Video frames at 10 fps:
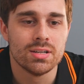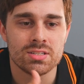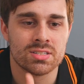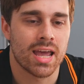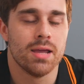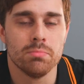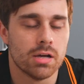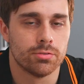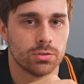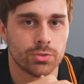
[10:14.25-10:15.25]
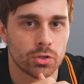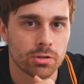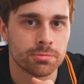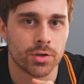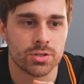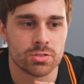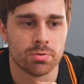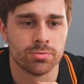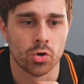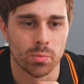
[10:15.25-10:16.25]
same level of autofocus
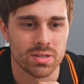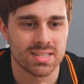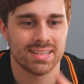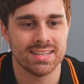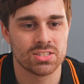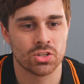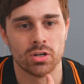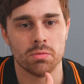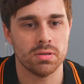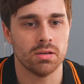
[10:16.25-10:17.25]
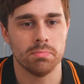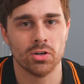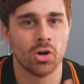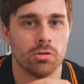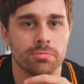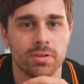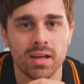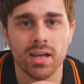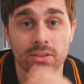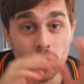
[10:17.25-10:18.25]
performance. It is going to be a bit off.
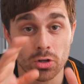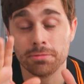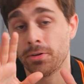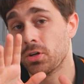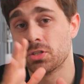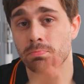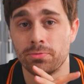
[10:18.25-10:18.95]
The autofocus